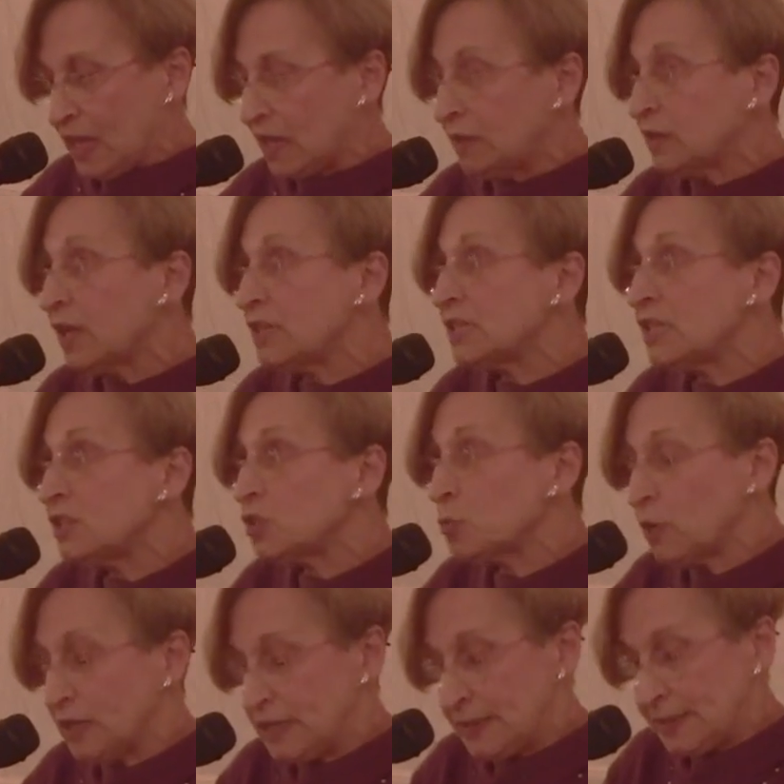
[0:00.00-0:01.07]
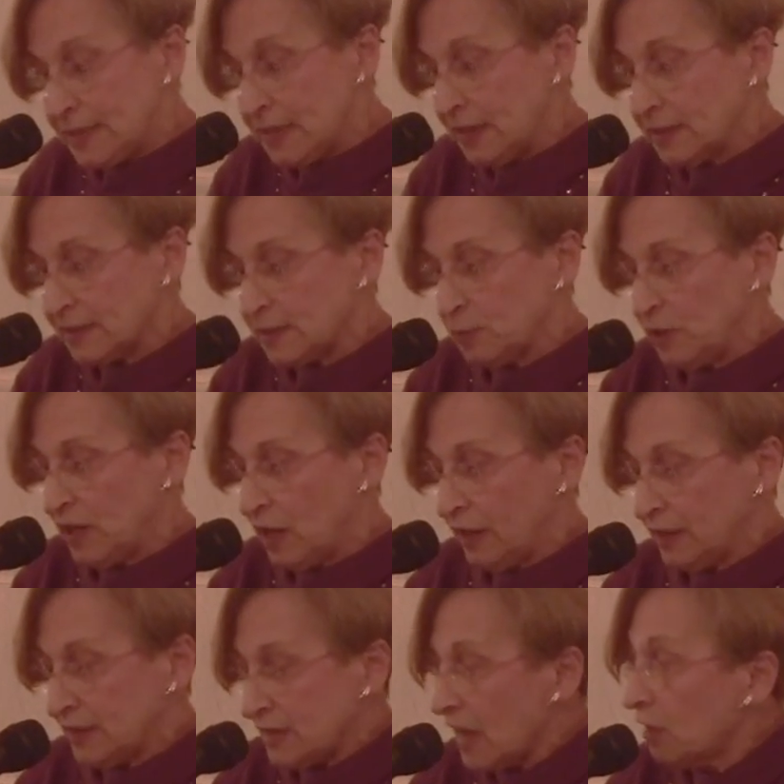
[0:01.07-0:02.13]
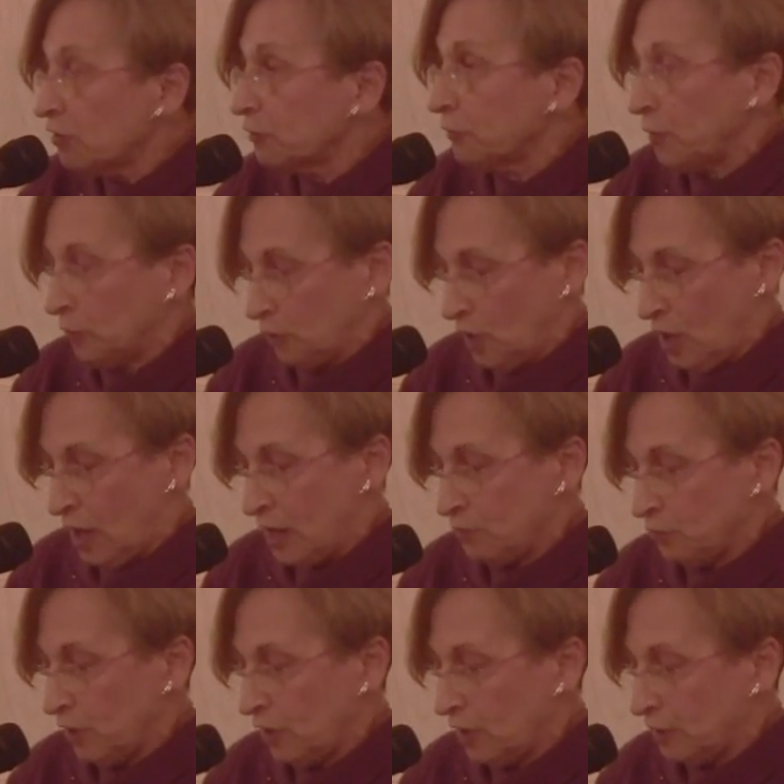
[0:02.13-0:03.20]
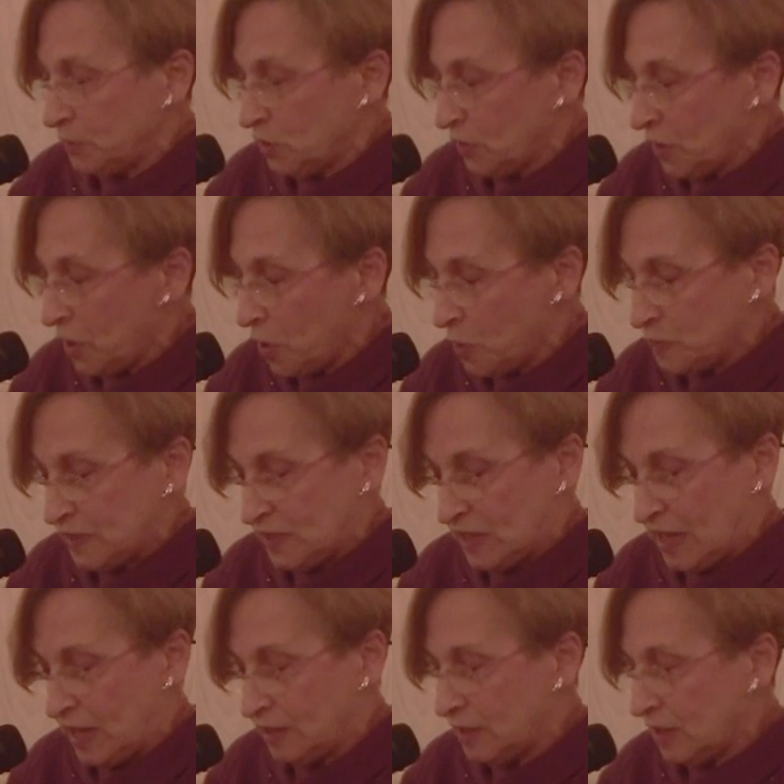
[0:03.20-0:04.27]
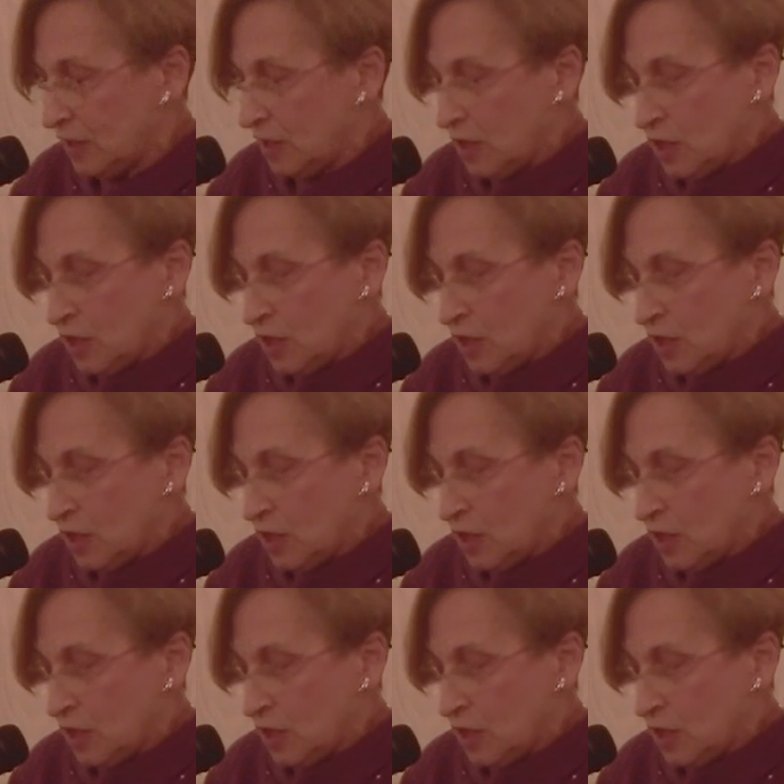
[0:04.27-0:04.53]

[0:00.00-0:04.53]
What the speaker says: In 1926, we got a telephone line run up to the homestead.